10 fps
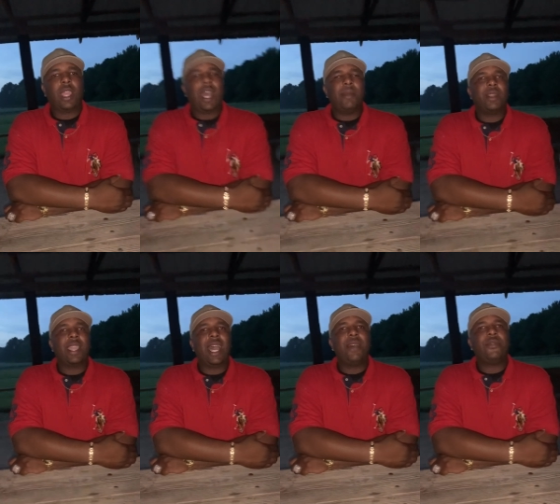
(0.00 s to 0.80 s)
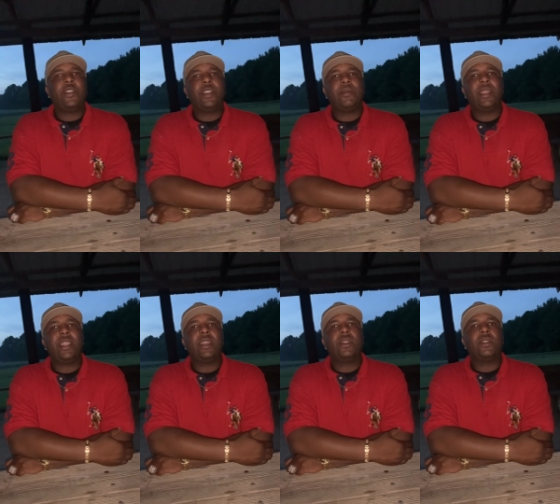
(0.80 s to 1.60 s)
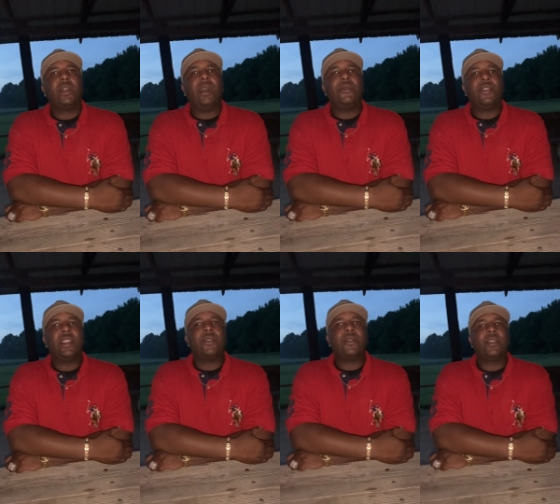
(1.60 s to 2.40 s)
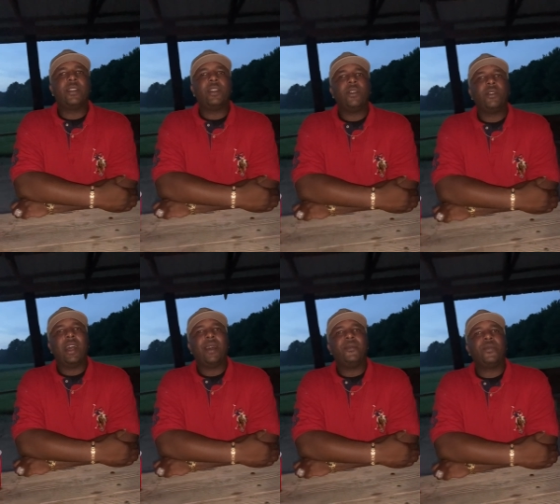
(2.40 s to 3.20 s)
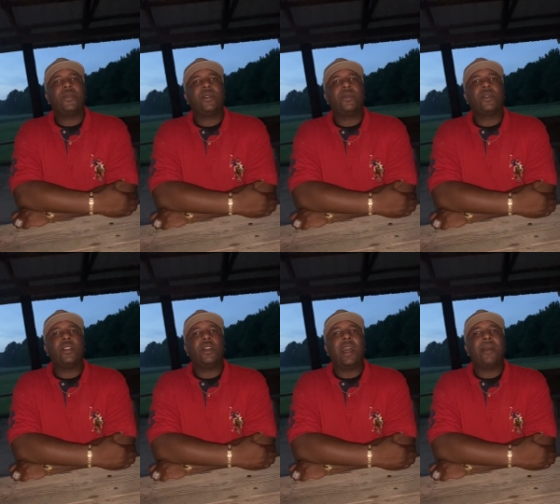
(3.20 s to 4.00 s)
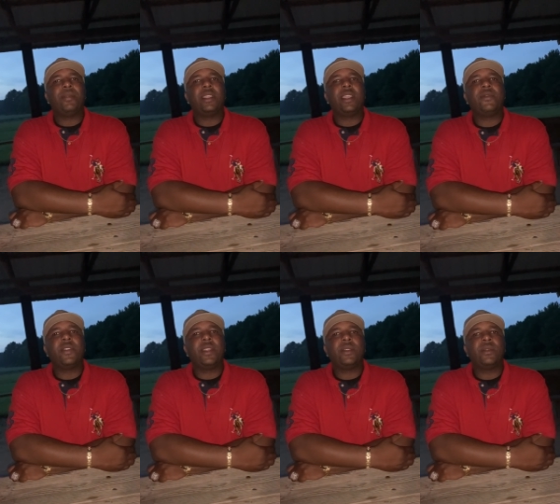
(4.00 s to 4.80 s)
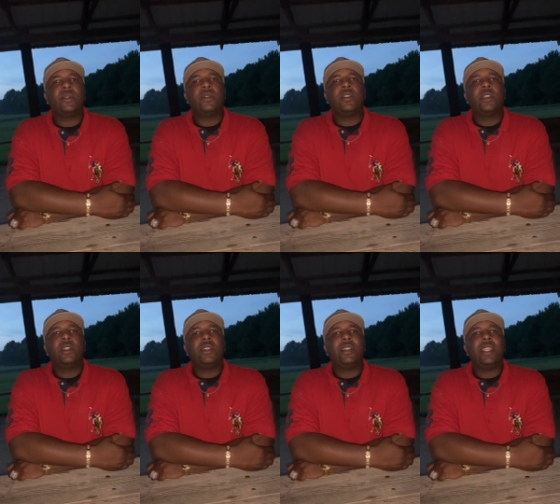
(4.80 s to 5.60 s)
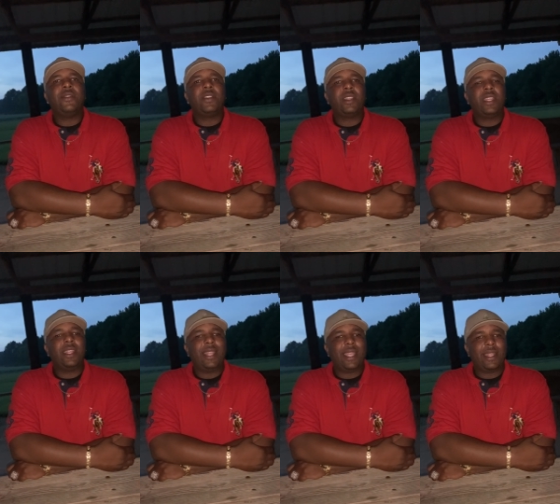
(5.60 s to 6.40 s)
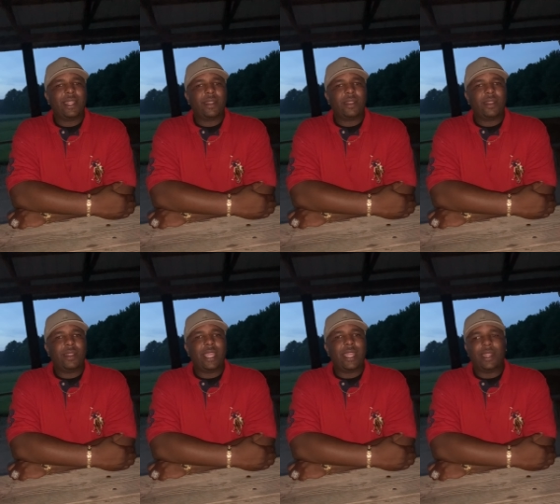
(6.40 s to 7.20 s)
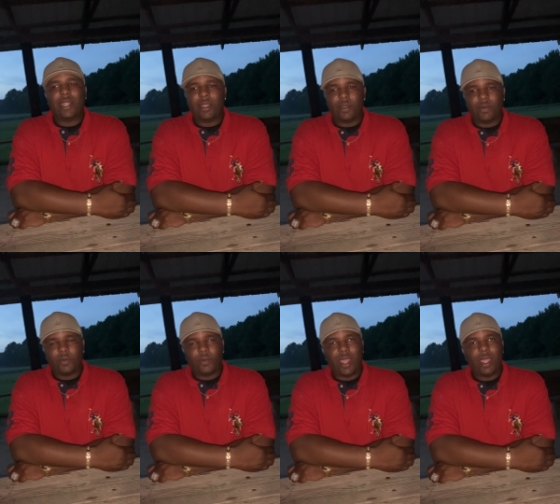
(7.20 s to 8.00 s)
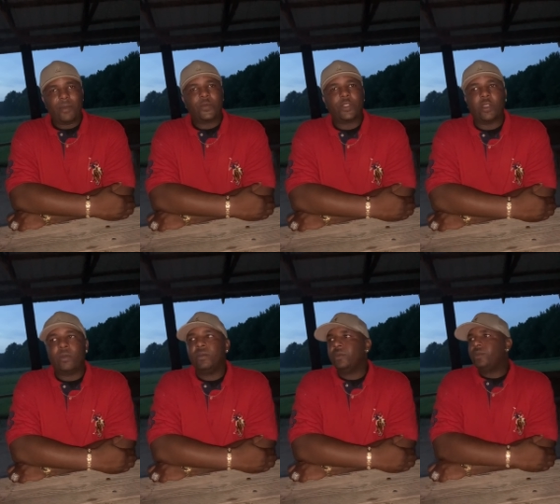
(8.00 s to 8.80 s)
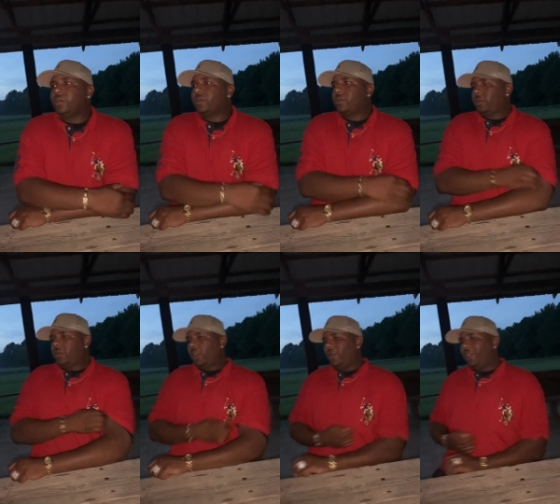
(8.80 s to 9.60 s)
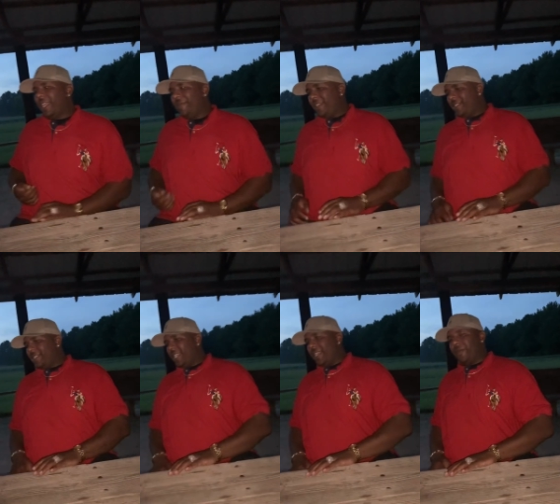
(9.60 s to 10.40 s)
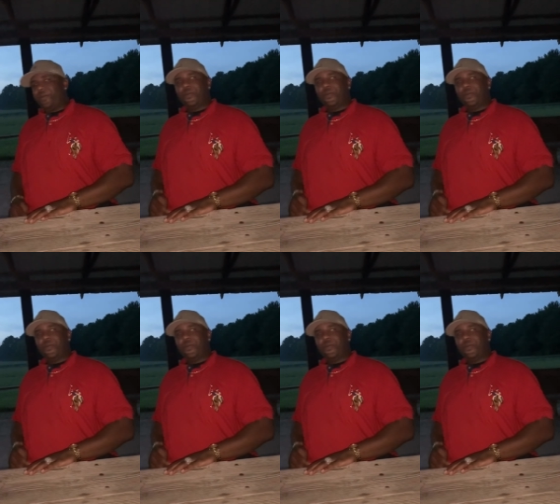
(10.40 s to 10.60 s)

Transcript: I'm a God-fearing man. I'm very, I believe in living and letting live, right? So, with that being said,